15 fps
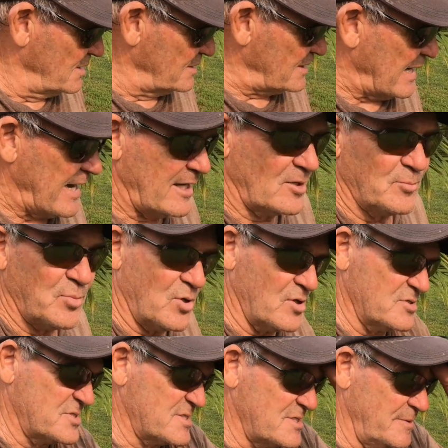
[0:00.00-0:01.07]
The
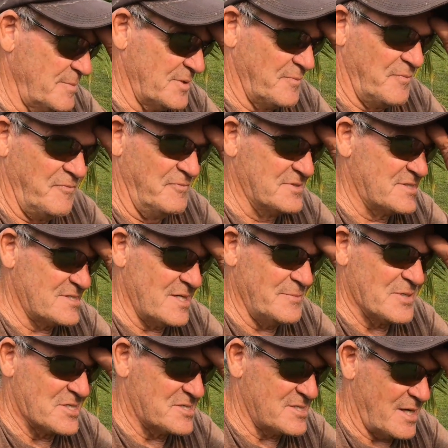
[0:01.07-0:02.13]
handlebars seem
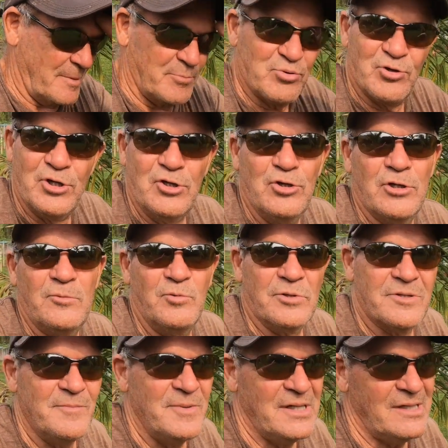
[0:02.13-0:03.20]
to set pretty good
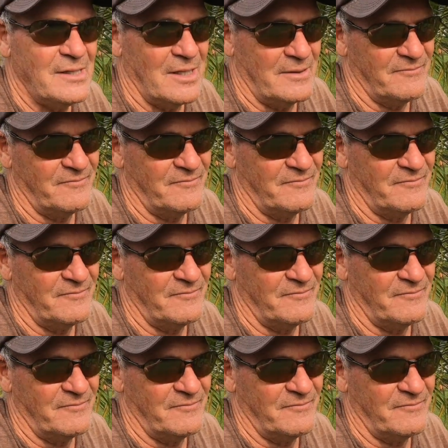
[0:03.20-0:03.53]
with me.